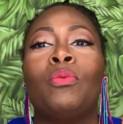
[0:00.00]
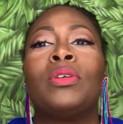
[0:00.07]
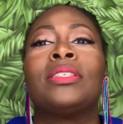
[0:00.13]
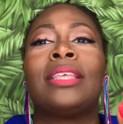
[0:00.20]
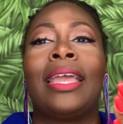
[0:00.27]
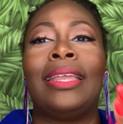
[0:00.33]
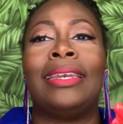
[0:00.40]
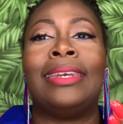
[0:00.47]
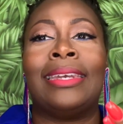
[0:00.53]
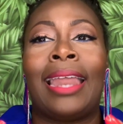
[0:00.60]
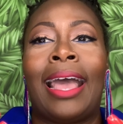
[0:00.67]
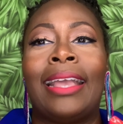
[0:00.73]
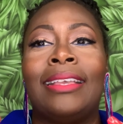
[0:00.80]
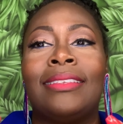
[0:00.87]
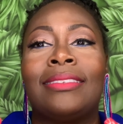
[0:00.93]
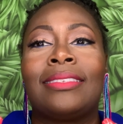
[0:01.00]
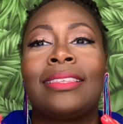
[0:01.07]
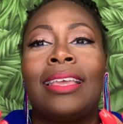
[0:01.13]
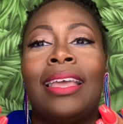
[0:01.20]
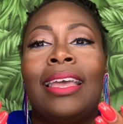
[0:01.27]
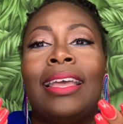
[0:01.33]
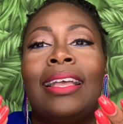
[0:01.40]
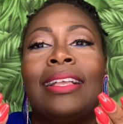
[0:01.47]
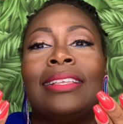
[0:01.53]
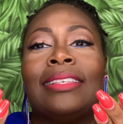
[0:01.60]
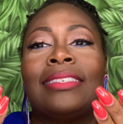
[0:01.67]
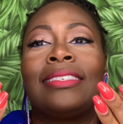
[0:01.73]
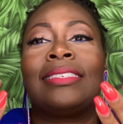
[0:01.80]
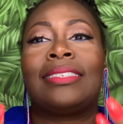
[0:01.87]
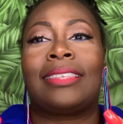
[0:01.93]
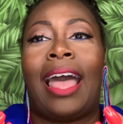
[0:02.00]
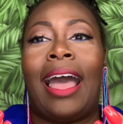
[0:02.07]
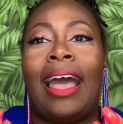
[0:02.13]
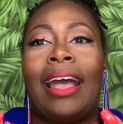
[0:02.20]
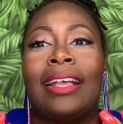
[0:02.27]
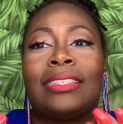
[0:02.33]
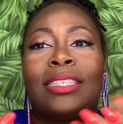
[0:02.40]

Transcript: was a nice size.